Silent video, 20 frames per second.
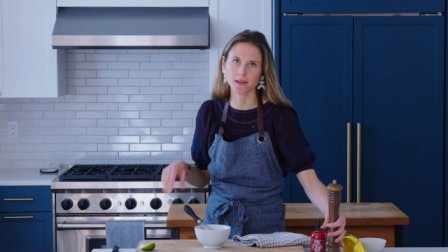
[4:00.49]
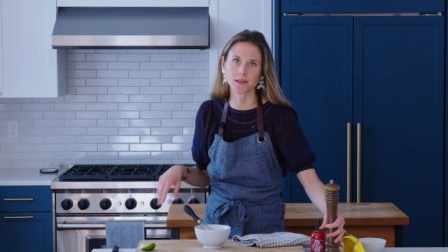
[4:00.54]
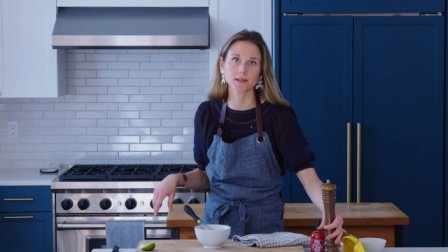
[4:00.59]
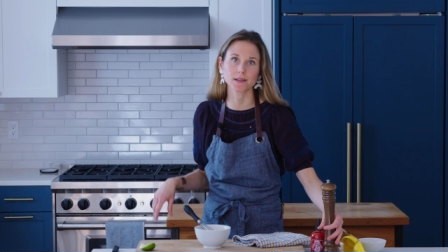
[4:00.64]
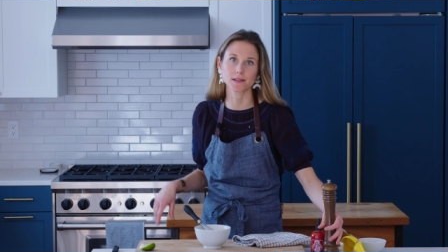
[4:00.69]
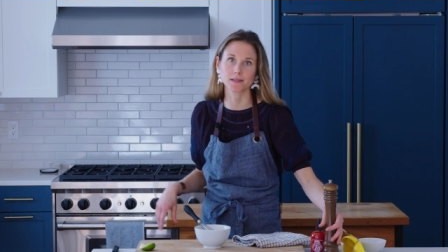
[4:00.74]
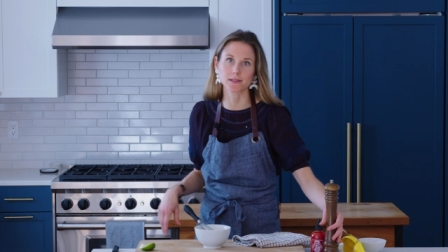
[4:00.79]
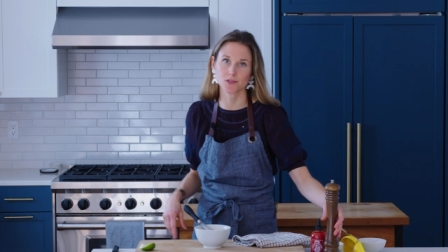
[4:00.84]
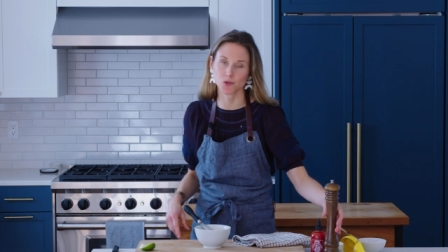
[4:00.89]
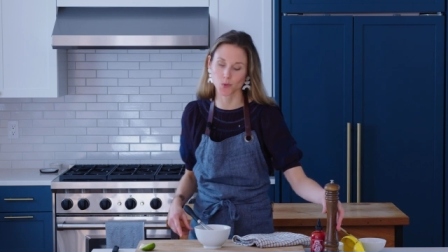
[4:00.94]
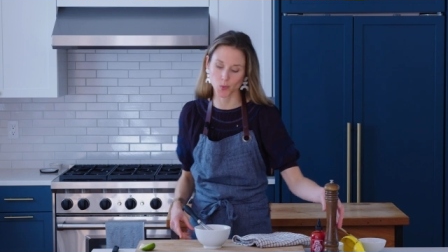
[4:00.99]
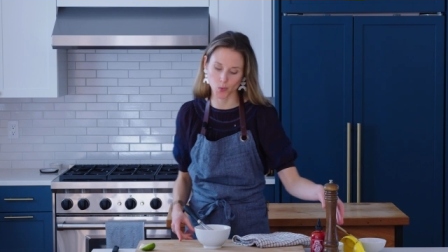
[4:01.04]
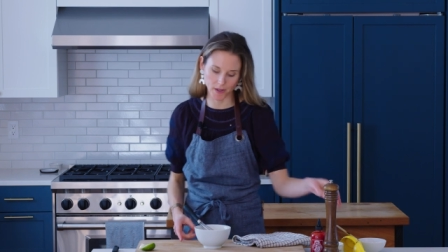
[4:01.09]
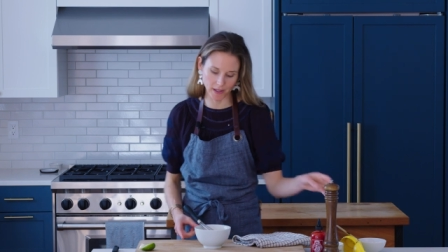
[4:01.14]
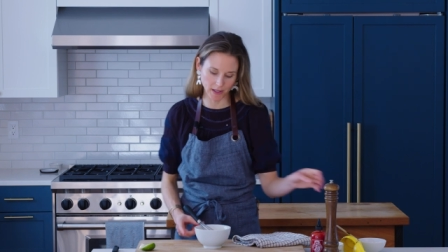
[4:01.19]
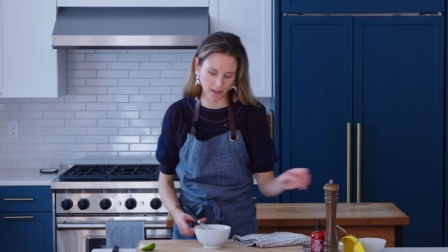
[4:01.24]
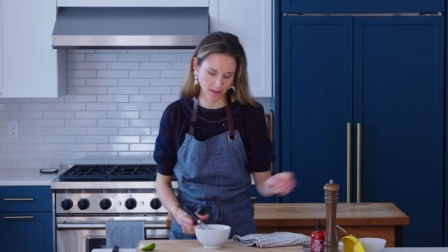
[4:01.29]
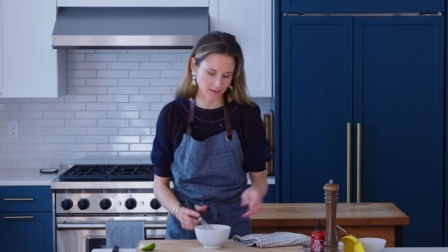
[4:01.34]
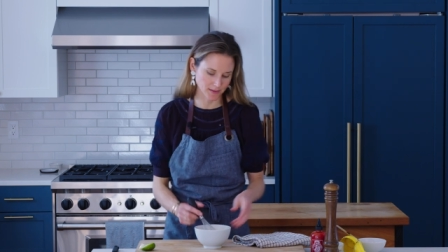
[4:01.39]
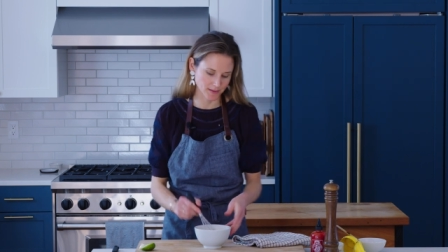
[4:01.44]
at least a
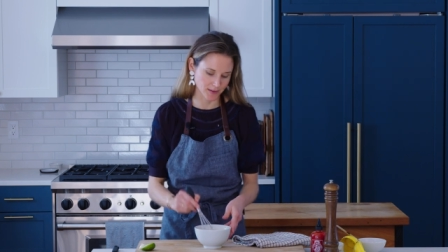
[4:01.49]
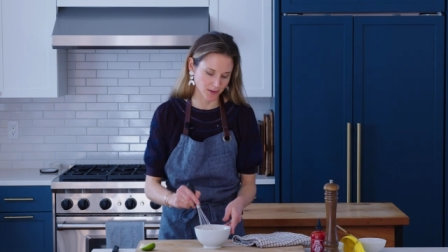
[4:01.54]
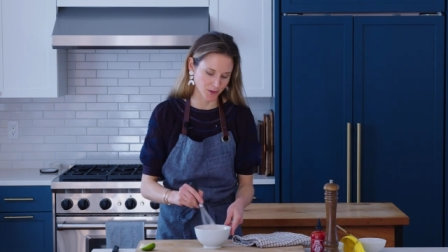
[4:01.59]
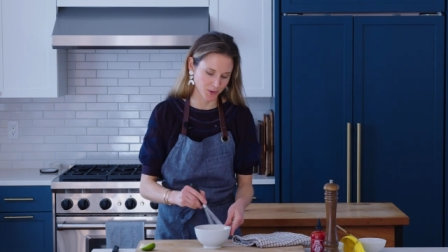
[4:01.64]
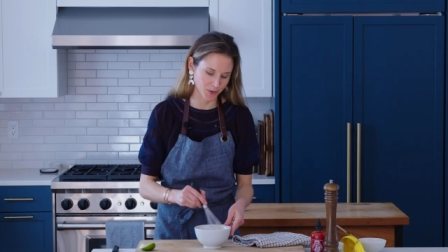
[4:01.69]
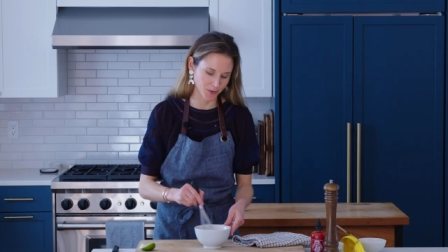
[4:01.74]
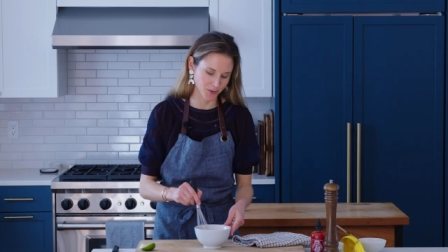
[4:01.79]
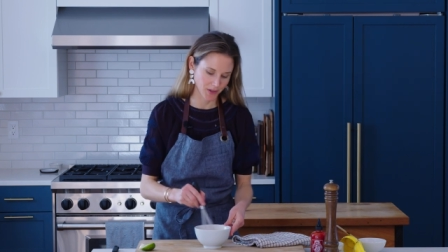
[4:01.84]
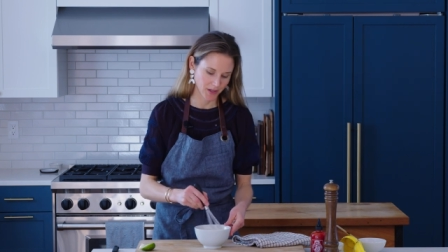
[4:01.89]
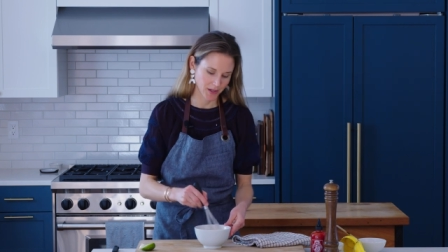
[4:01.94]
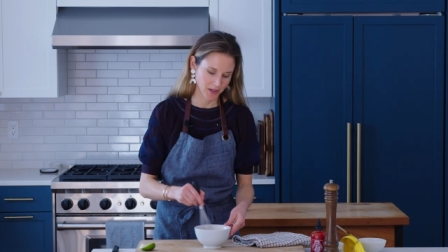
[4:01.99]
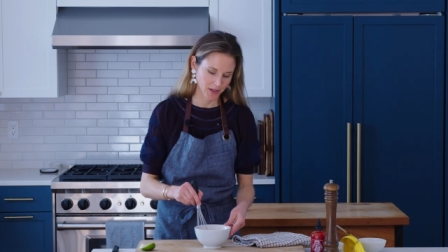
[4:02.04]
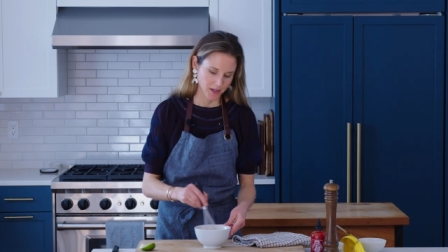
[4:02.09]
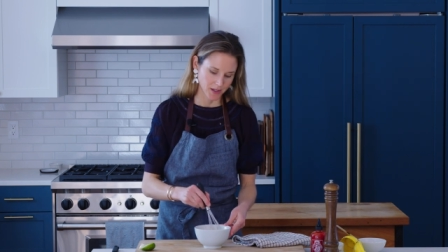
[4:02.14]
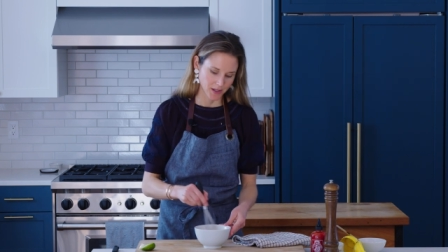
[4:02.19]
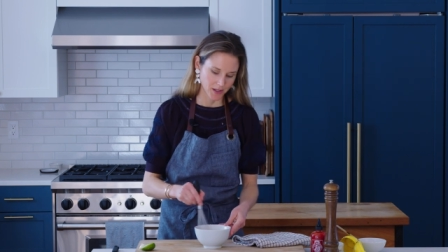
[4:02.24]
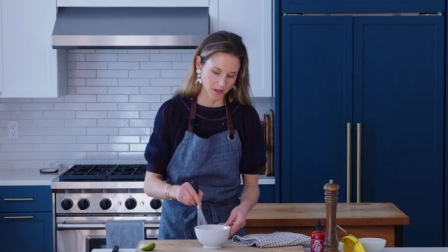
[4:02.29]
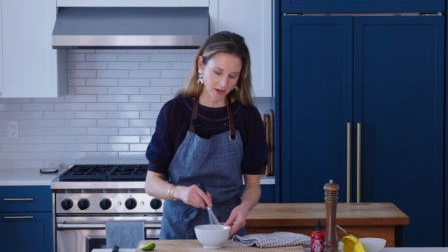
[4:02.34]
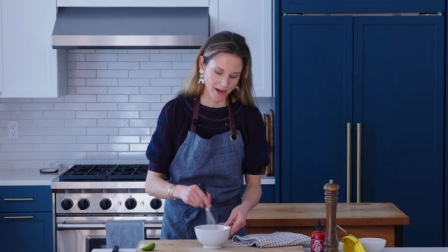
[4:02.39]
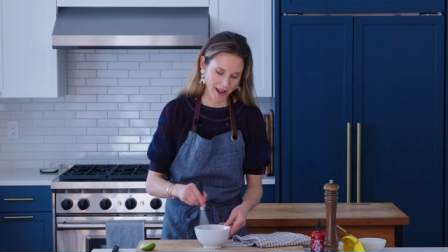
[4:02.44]
week, so
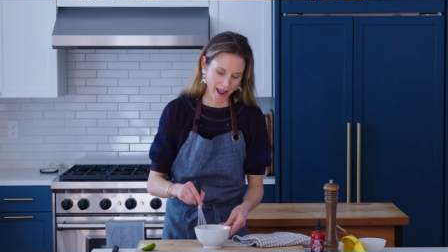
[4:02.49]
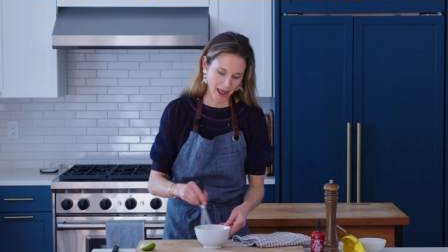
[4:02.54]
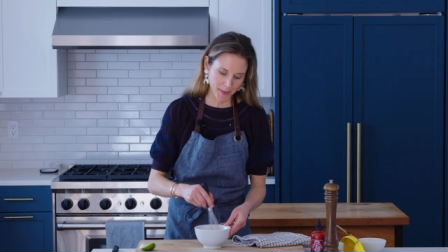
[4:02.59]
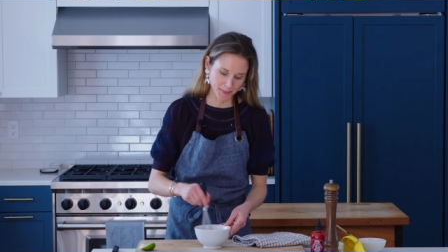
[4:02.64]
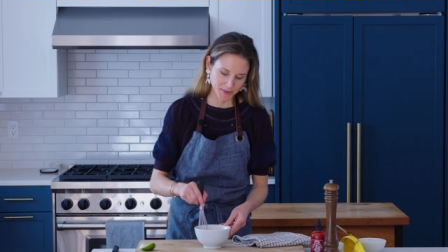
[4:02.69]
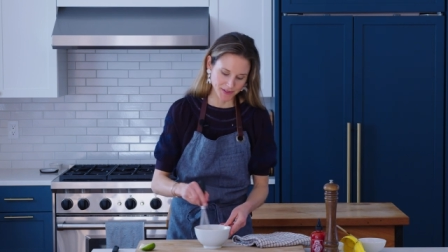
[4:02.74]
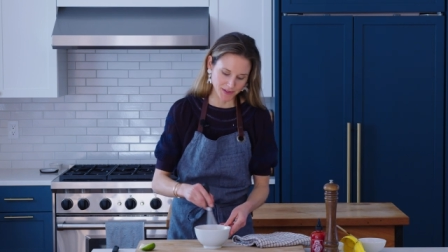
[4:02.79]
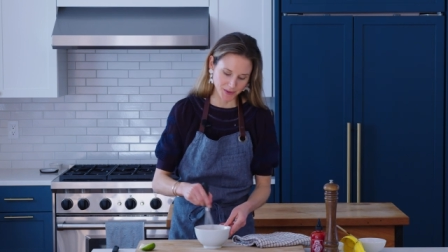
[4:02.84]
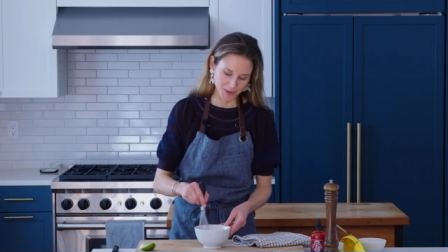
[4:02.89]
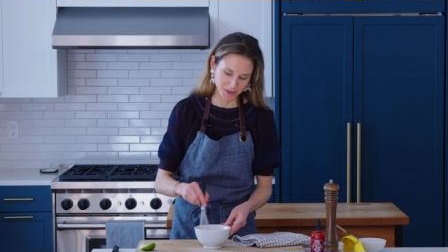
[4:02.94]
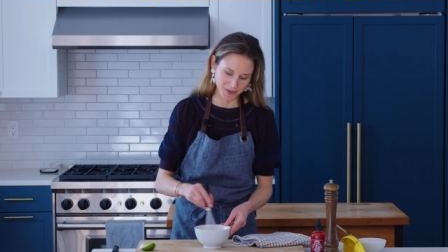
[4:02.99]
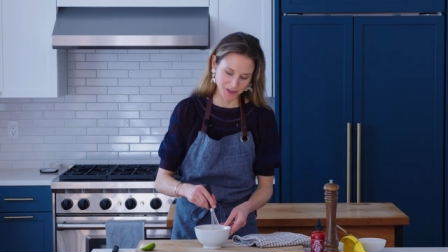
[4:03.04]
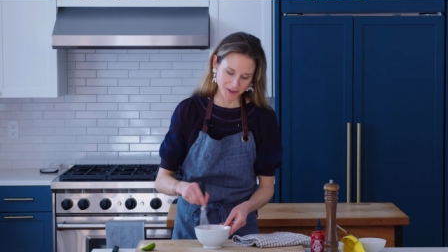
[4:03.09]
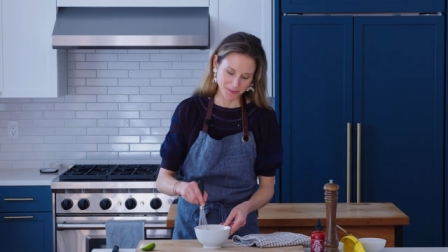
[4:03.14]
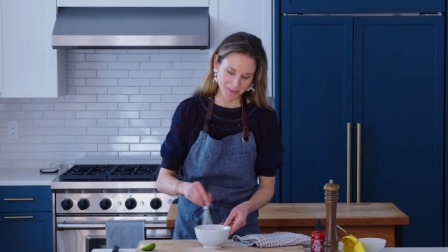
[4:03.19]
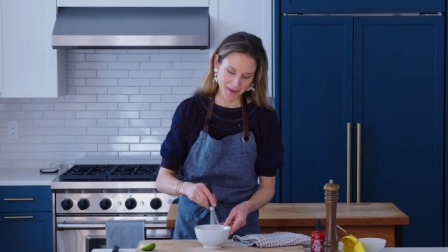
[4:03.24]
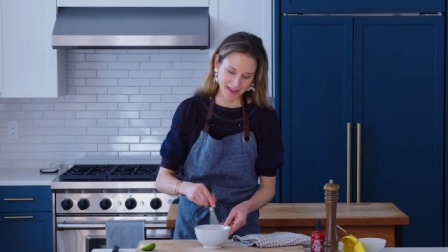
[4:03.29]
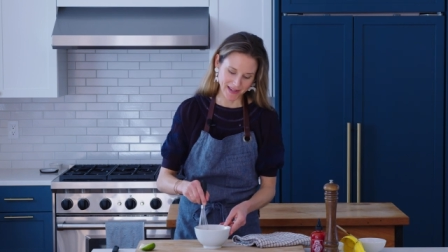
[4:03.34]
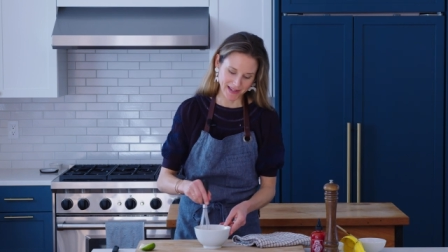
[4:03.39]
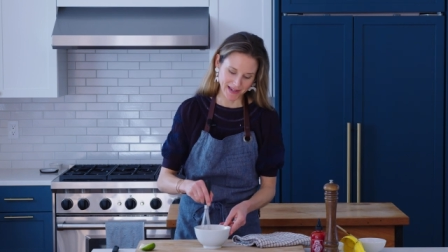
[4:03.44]
you can absolutely
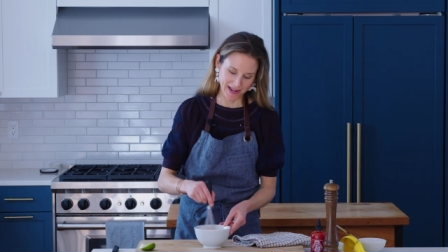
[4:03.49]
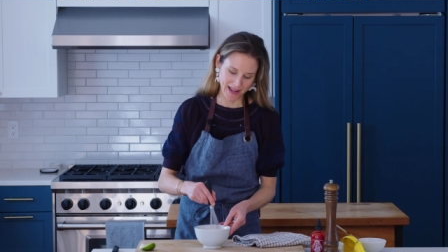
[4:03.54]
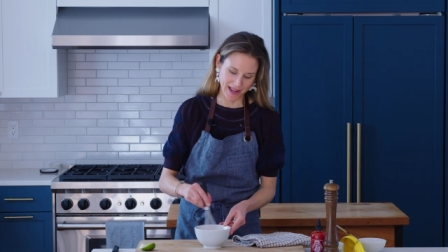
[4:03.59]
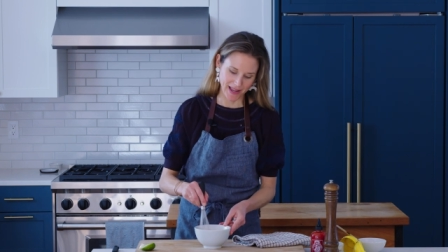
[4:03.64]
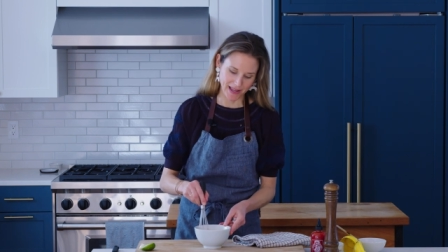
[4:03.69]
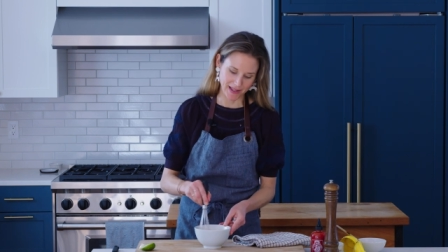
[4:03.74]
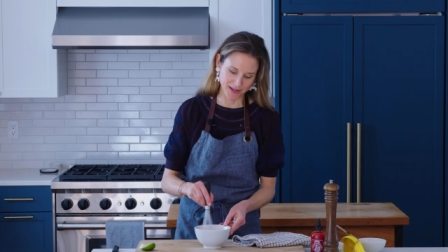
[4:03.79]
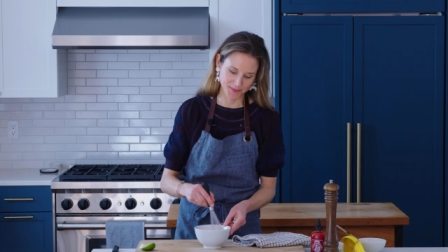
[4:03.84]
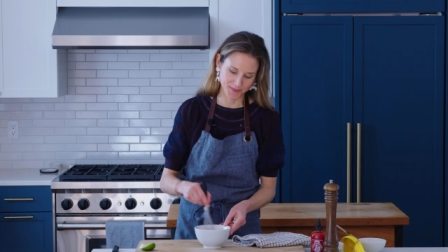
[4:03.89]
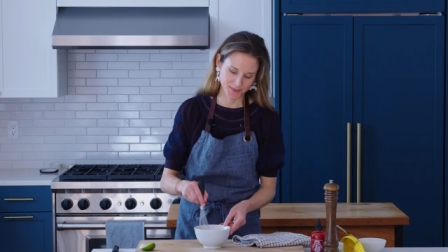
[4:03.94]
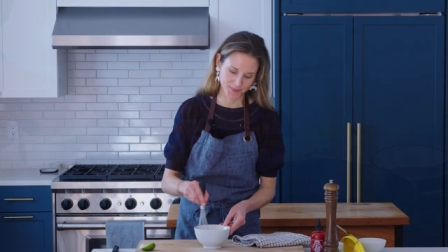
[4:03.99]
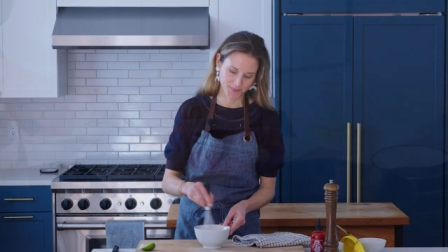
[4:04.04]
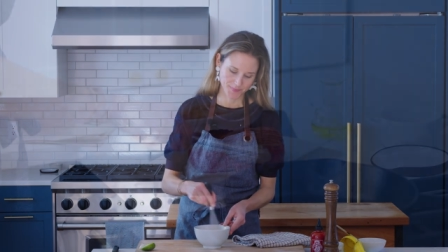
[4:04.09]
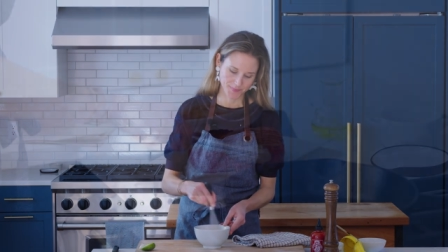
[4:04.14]
make it ahead.